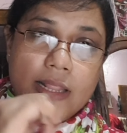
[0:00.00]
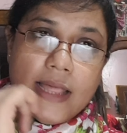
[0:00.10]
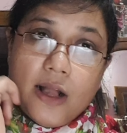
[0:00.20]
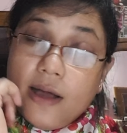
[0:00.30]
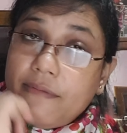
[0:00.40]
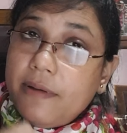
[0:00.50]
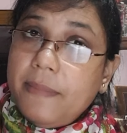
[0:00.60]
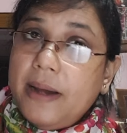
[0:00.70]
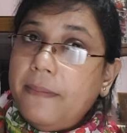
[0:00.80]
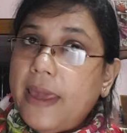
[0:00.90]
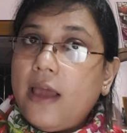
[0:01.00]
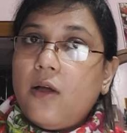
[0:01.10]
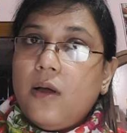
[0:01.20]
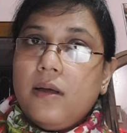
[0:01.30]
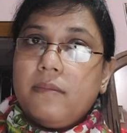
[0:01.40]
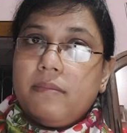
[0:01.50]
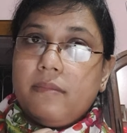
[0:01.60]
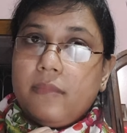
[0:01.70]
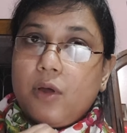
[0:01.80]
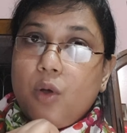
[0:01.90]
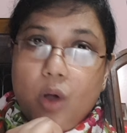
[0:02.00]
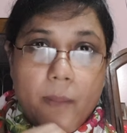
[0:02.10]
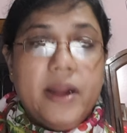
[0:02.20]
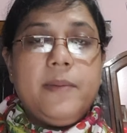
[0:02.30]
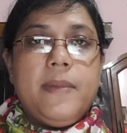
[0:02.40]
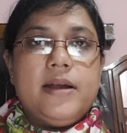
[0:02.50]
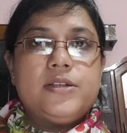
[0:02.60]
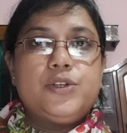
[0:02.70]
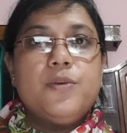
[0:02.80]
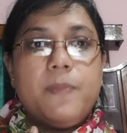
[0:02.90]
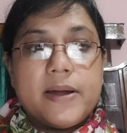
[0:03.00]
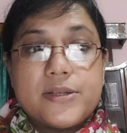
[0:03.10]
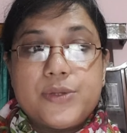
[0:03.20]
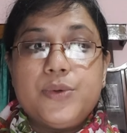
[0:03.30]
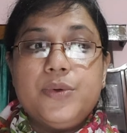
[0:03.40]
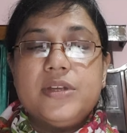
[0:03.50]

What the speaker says: The government make commitments to pursue